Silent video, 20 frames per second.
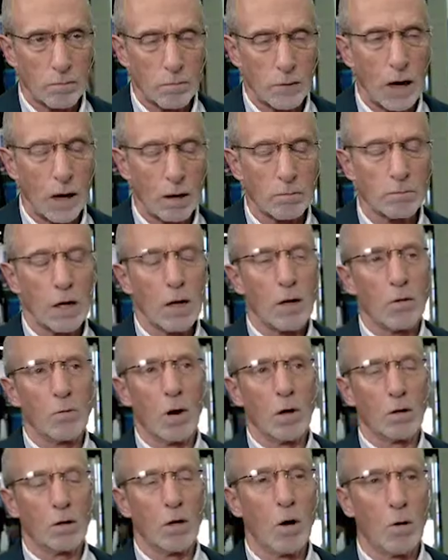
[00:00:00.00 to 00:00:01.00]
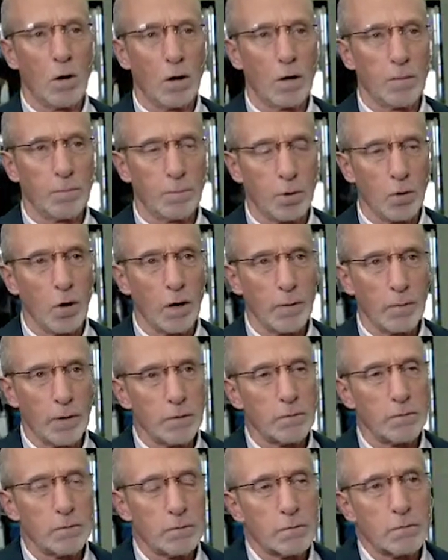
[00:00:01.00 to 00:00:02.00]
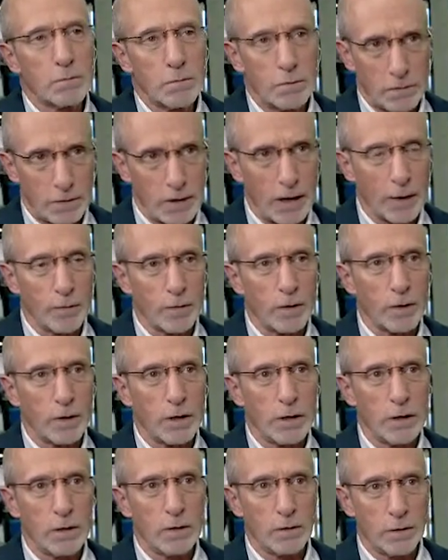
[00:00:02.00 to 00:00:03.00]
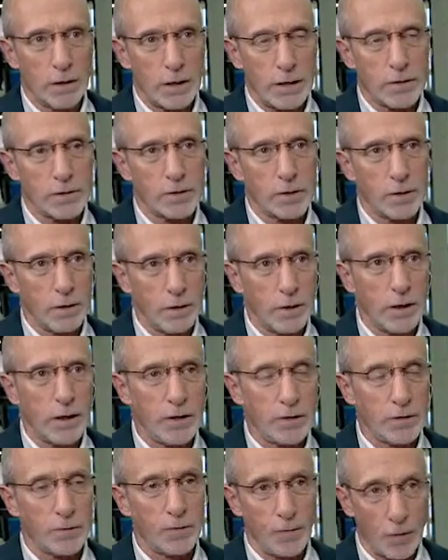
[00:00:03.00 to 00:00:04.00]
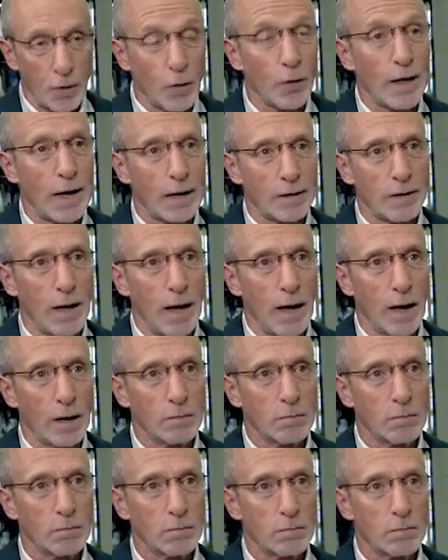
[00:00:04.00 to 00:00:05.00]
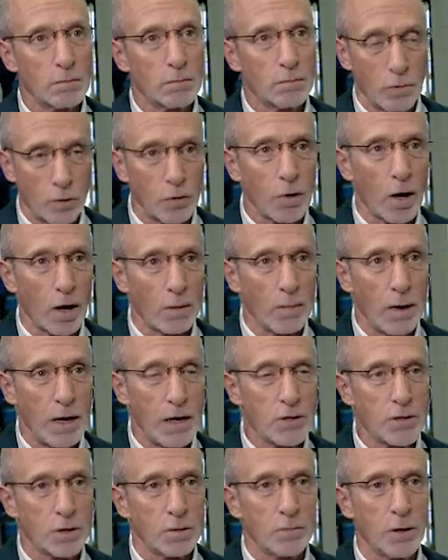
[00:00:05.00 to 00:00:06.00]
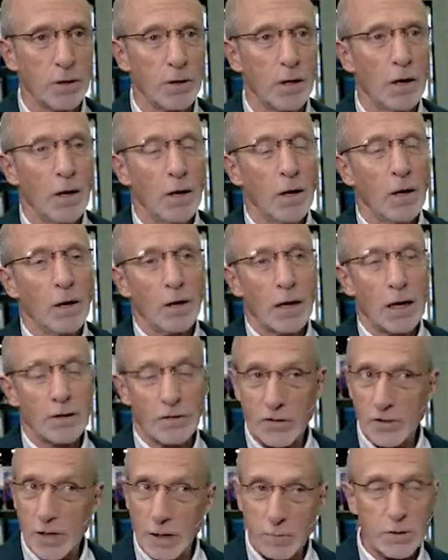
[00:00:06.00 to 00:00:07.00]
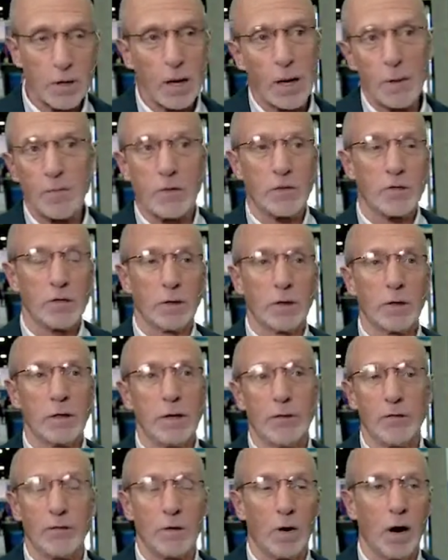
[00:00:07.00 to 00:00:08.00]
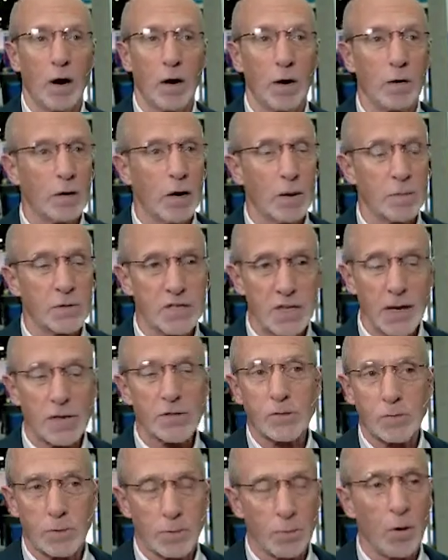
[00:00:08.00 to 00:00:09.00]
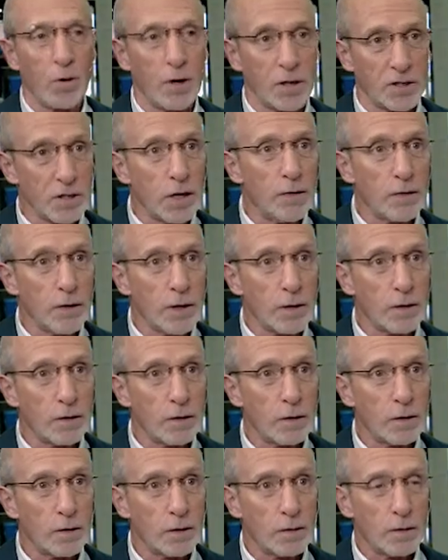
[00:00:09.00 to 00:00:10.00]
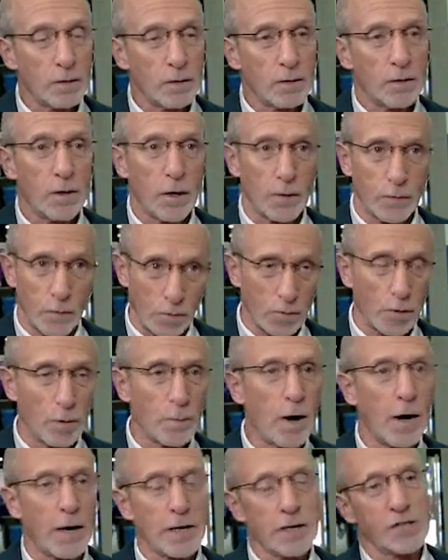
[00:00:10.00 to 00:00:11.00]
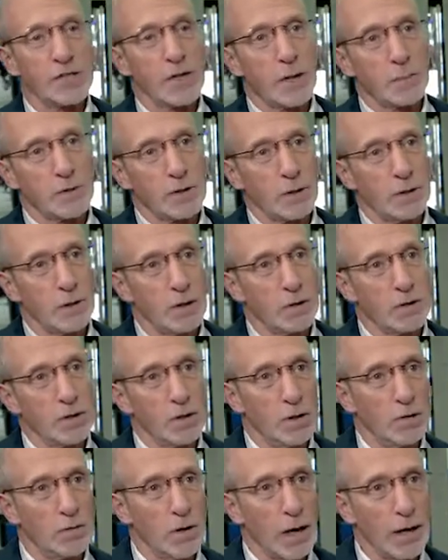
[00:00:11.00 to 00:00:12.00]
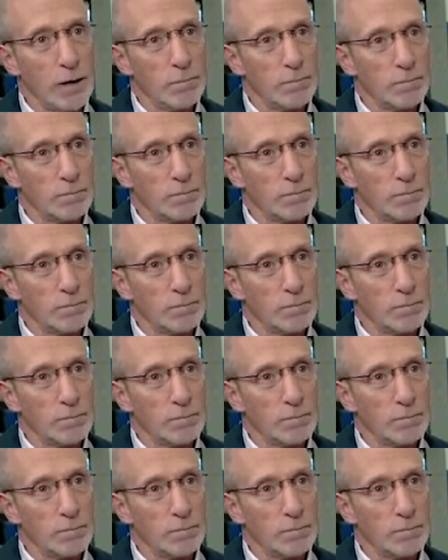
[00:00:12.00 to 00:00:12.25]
Yeah, well, low unemployment definitely leads to the need to fill that gap with automation, but at the same time, facilities are obsessed with productivity. Therefore, robotics steps in there too, right?